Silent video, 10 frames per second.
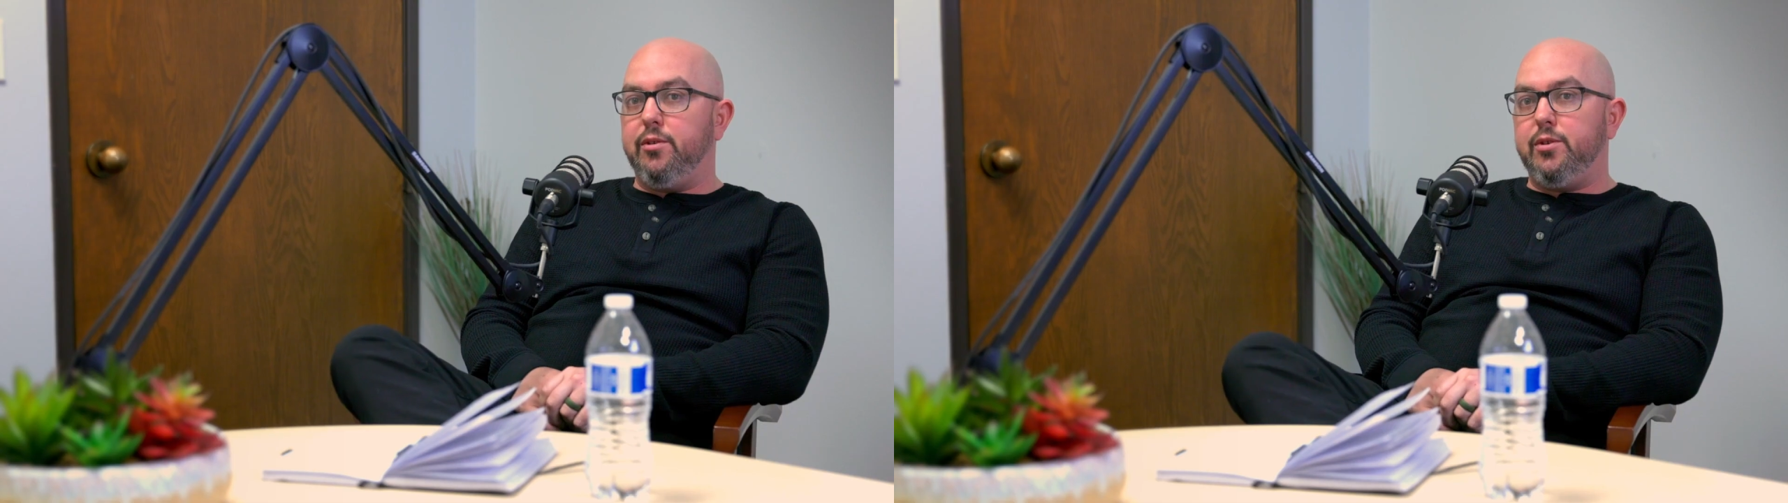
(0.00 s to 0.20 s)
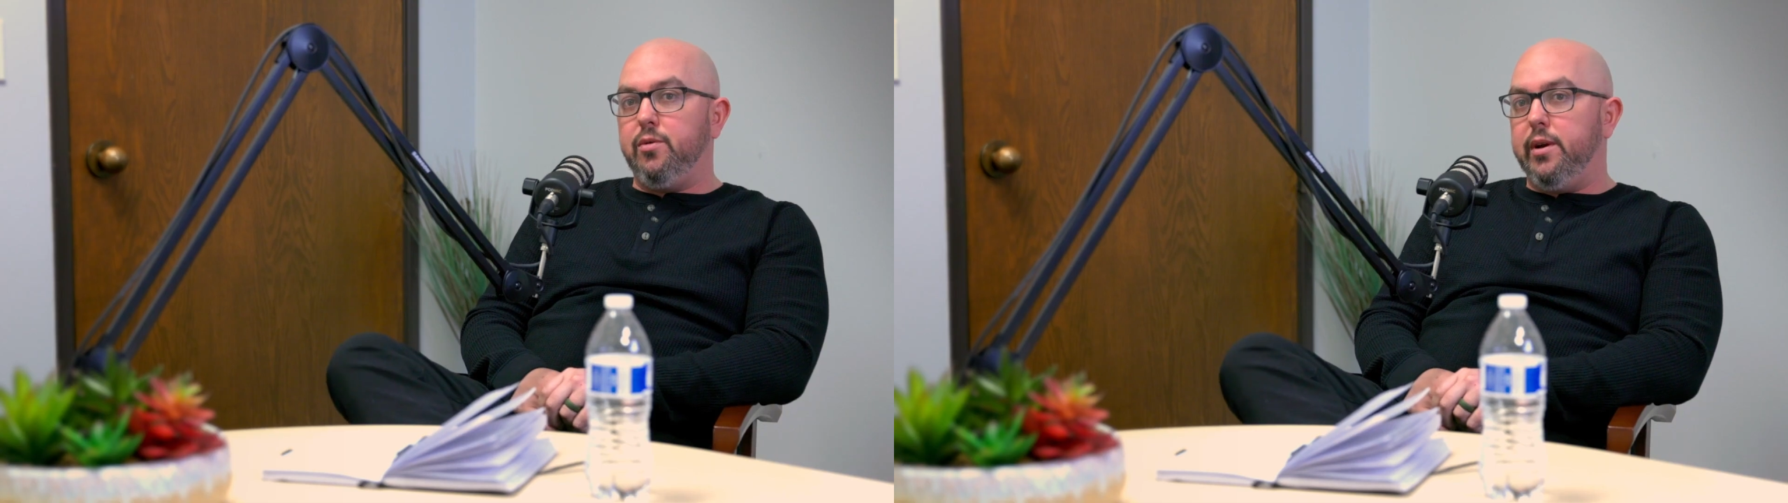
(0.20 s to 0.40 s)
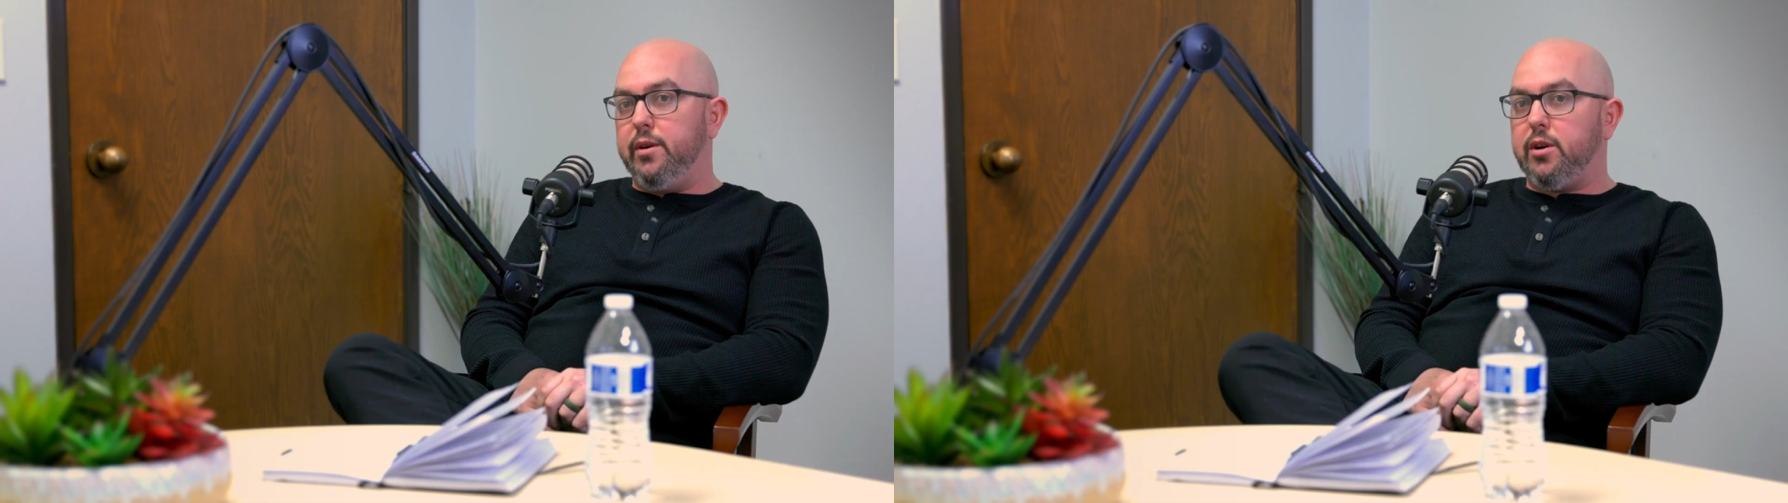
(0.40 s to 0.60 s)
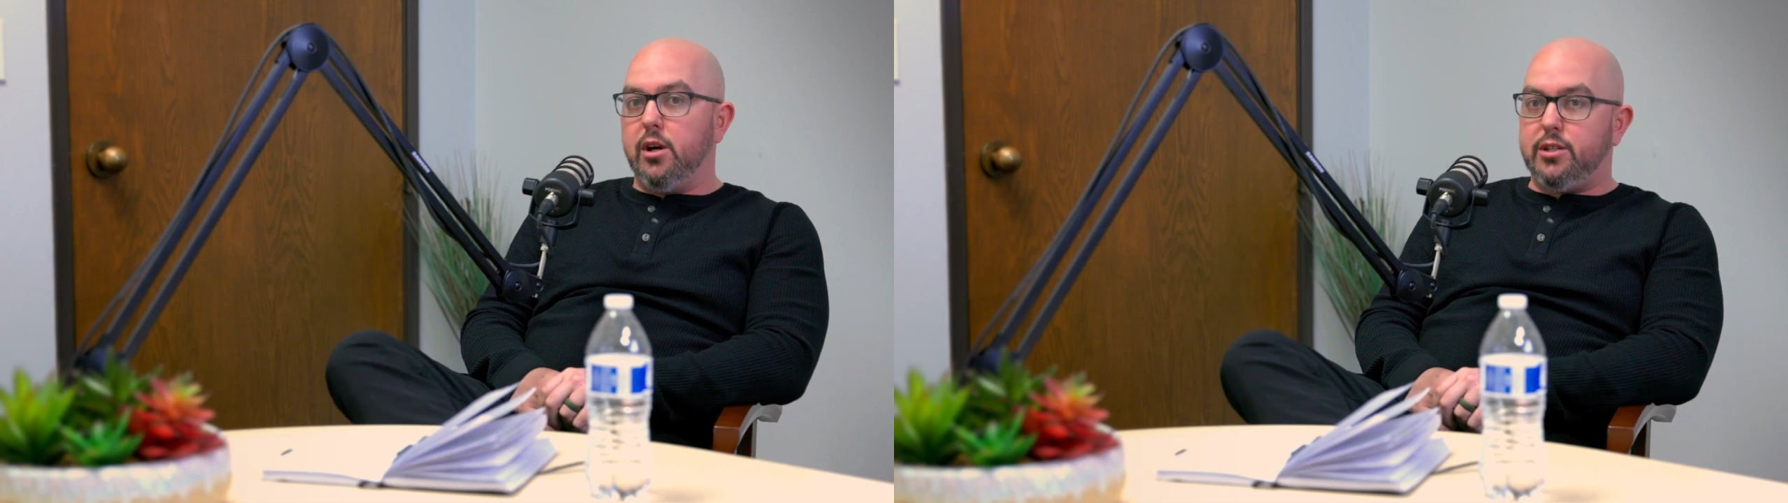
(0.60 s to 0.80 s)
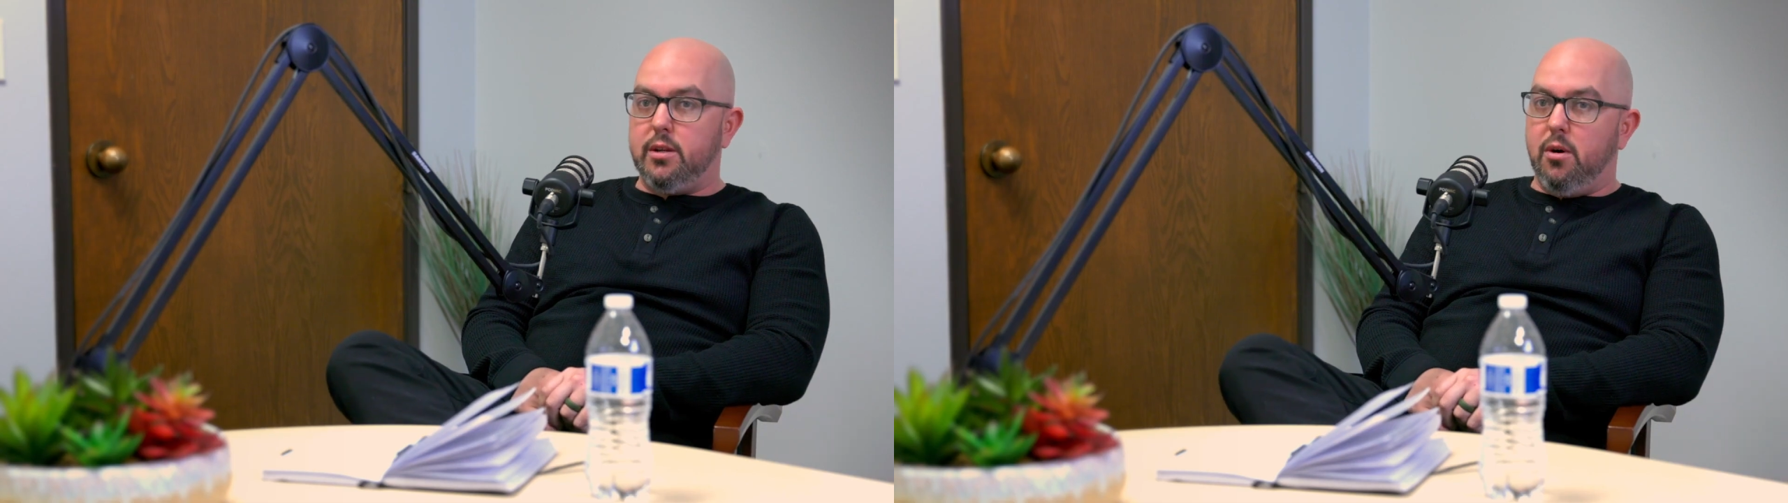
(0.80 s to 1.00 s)
were doing
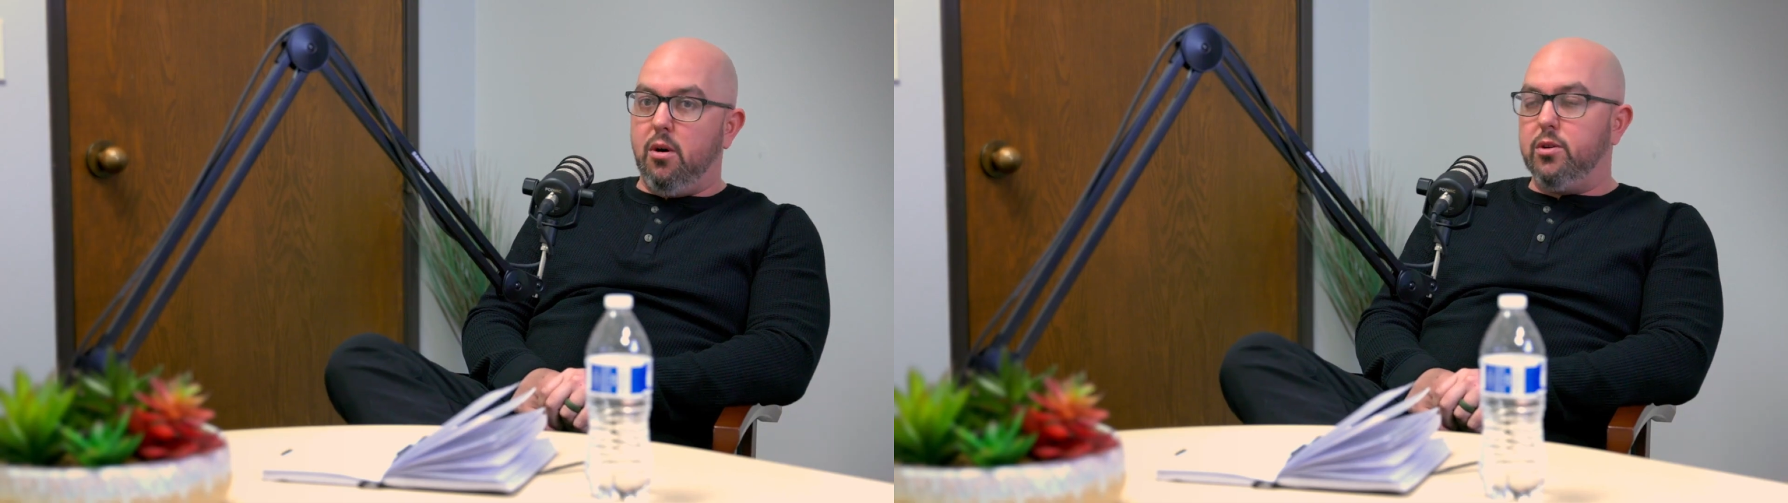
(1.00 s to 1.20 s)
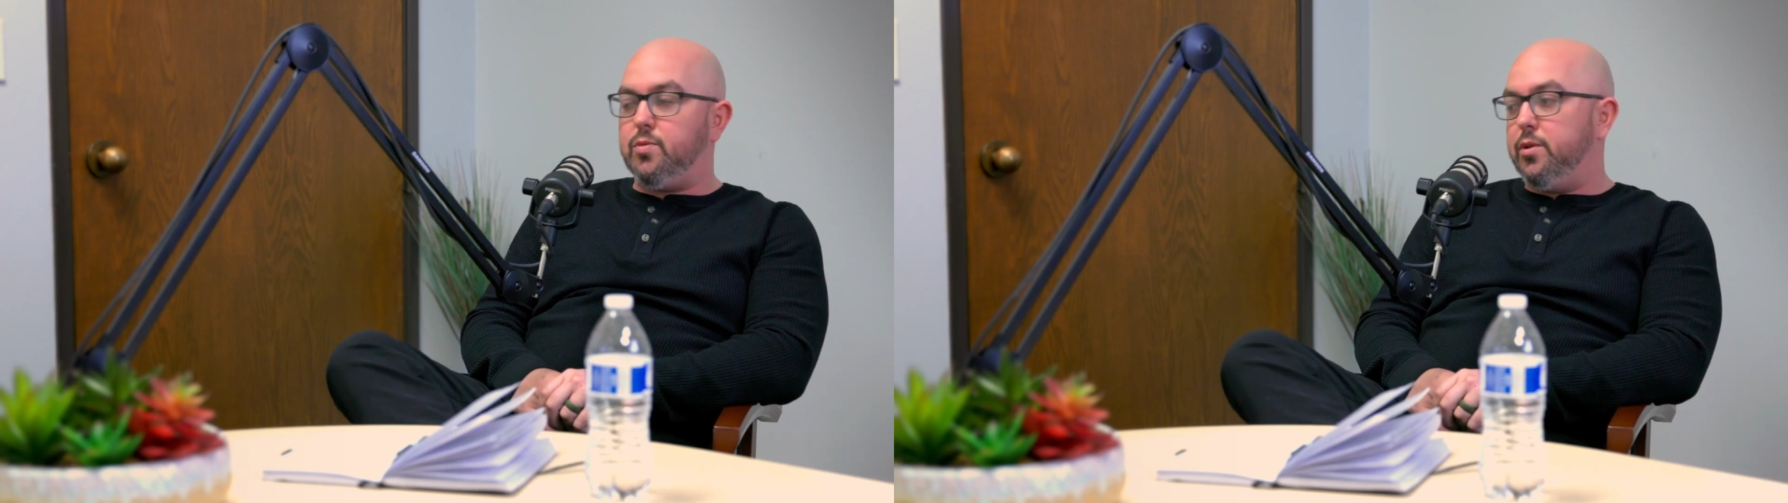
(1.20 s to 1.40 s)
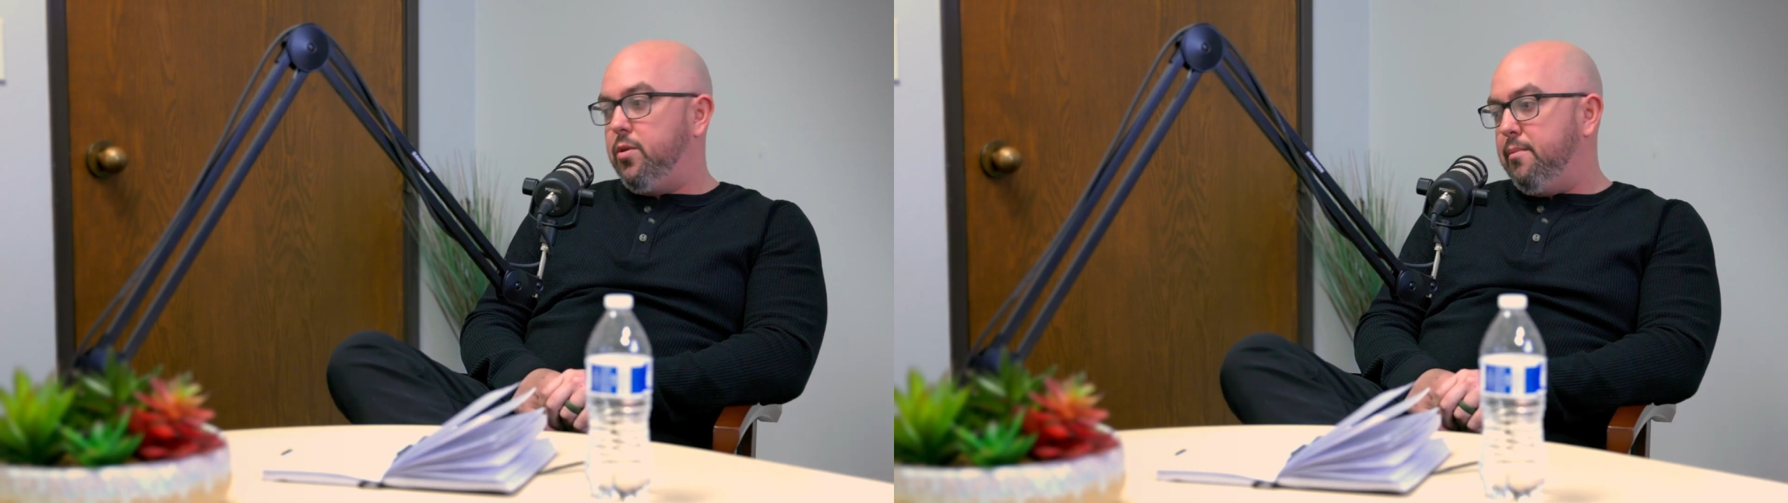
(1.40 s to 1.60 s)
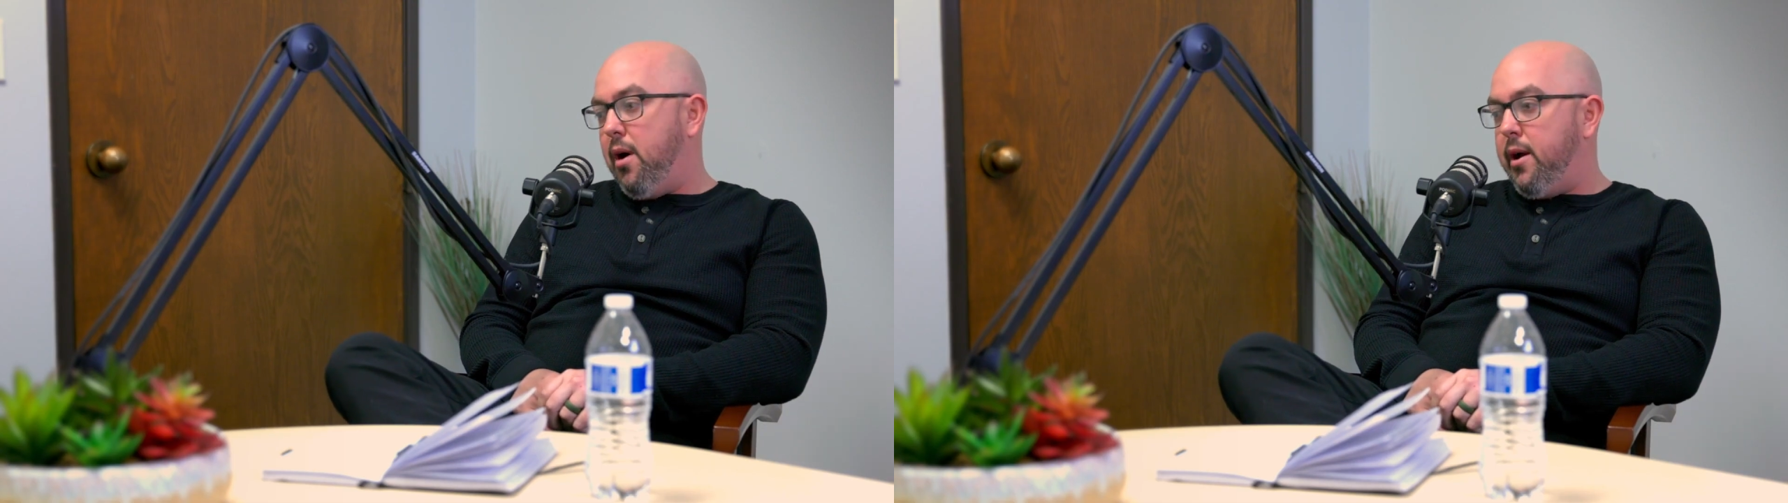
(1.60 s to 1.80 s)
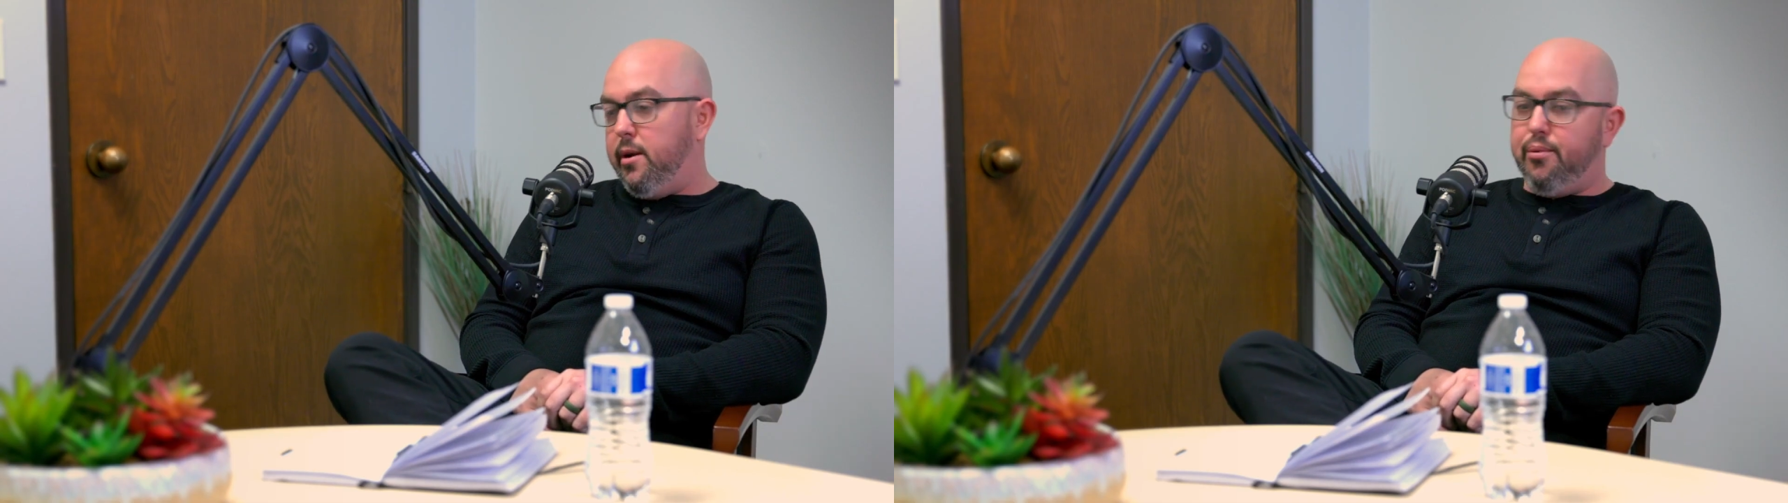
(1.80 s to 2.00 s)
custom homes, we were doing
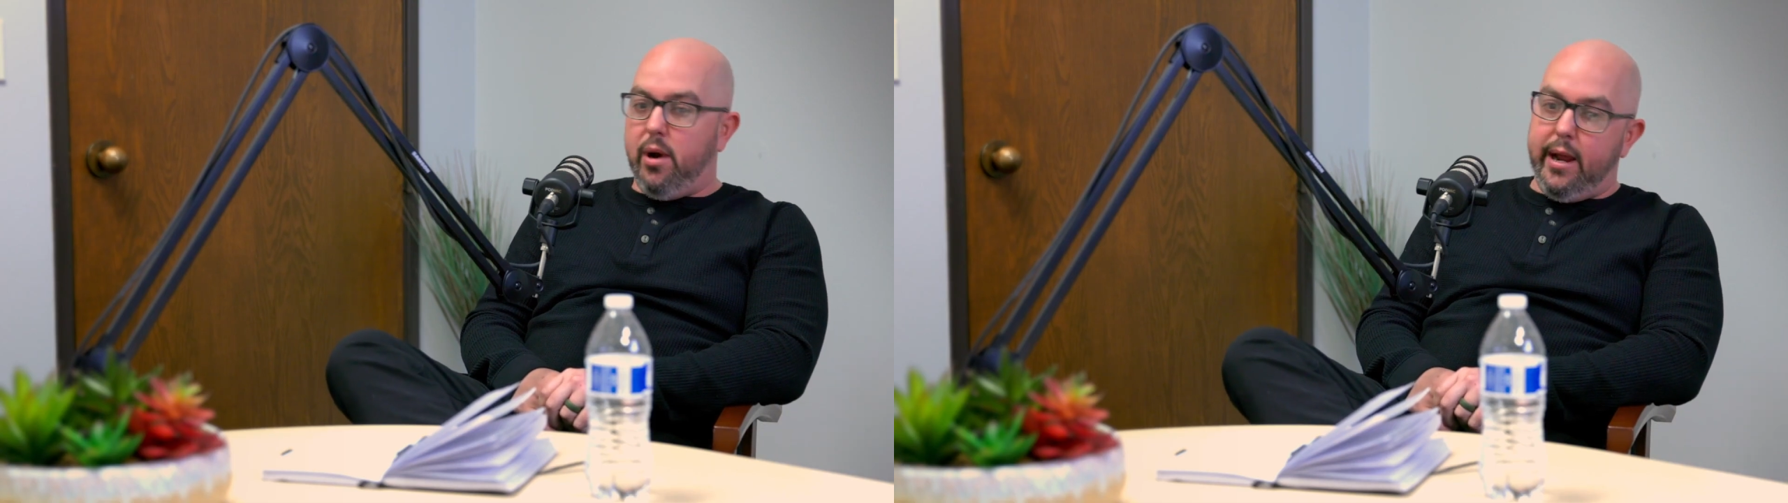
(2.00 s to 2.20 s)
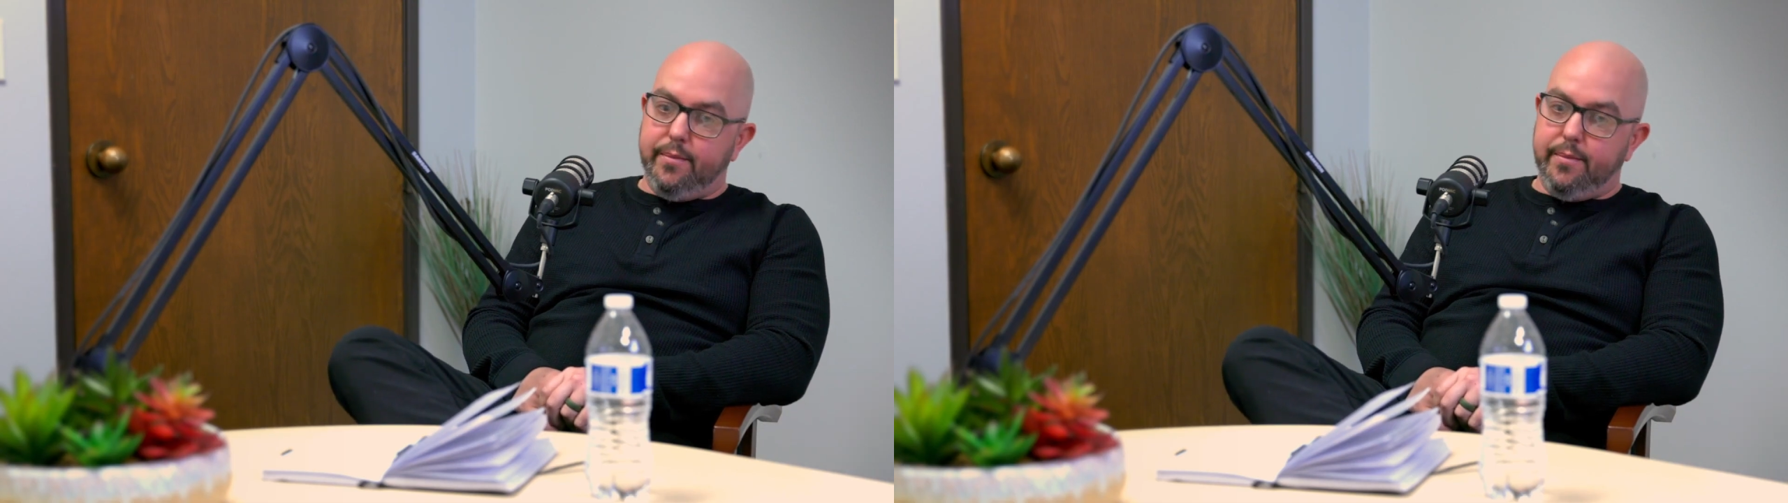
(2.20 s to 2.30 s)
Bonnie Bray,